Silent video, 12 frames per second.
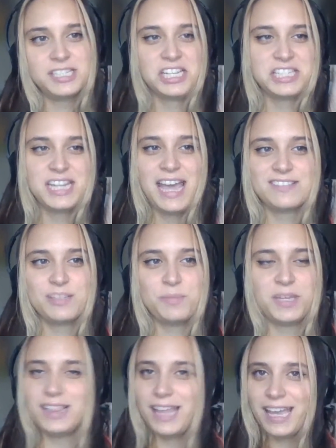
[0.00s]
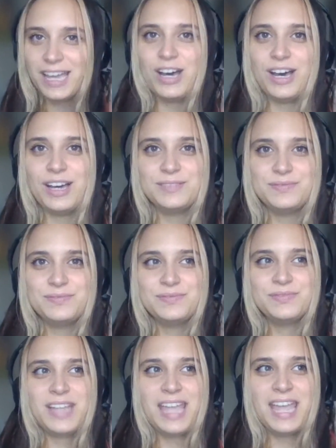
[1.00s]
It doesn't have to be like a
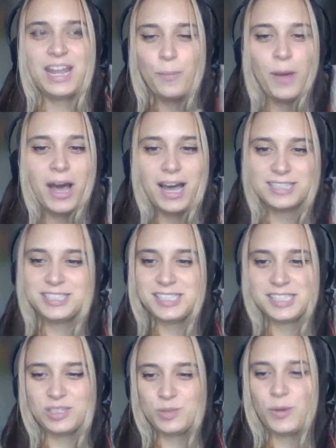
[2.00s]
in a box. This is what